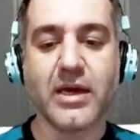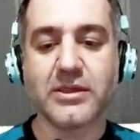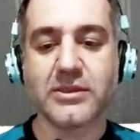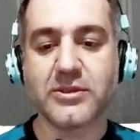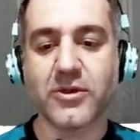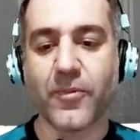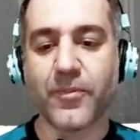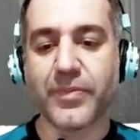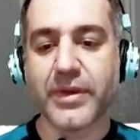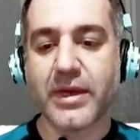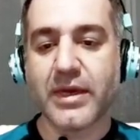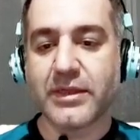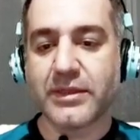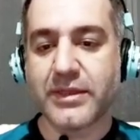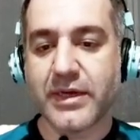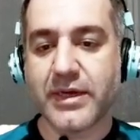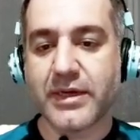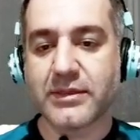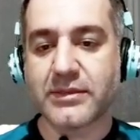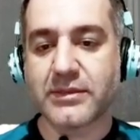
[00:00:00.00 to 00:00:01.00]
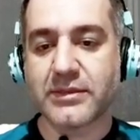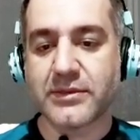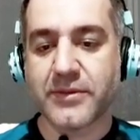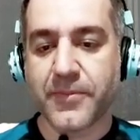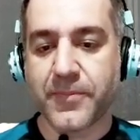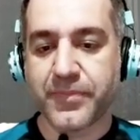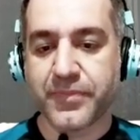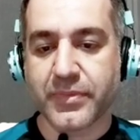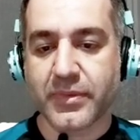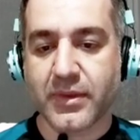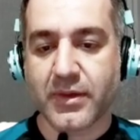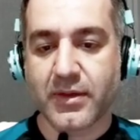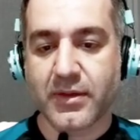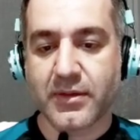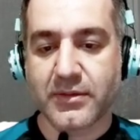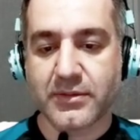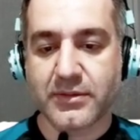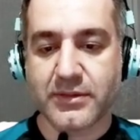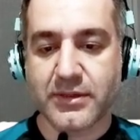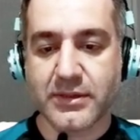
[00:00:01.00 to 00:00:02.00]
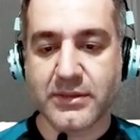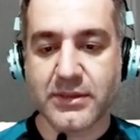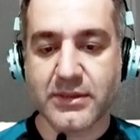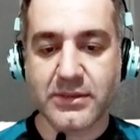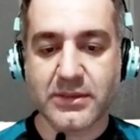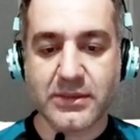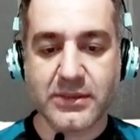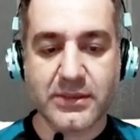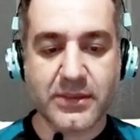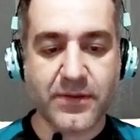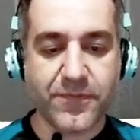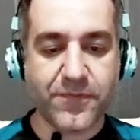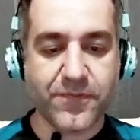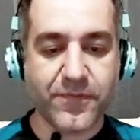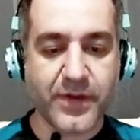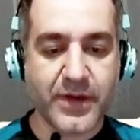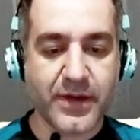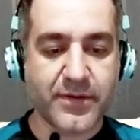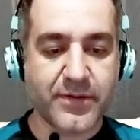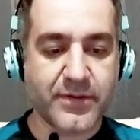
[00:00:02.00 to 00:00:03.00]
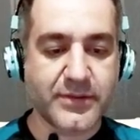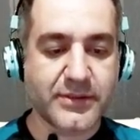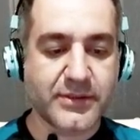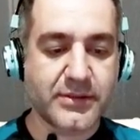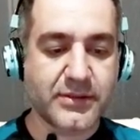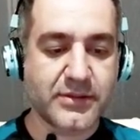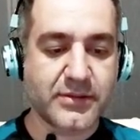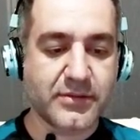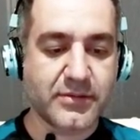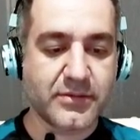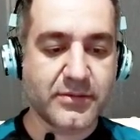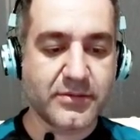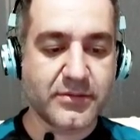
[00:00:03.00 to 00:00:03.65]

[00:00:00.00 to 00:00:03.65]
So this is the first